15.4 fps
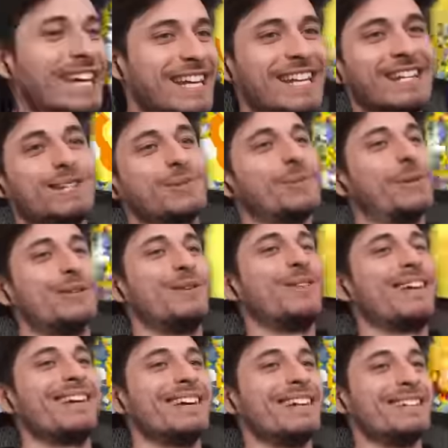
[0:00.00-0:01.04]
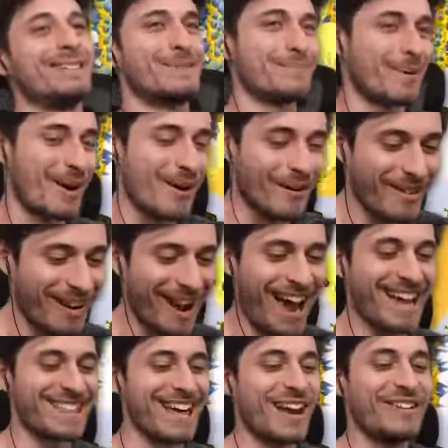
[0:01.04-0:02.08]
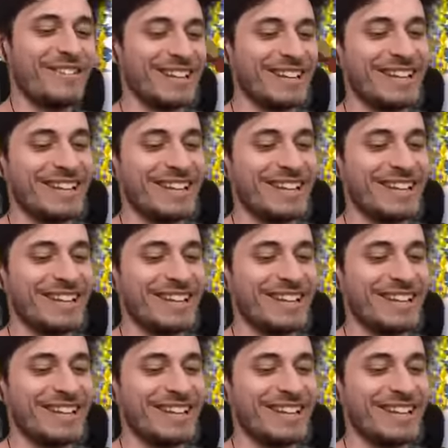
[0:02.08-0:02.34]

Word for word: it is what you think it is, bro. I, I feel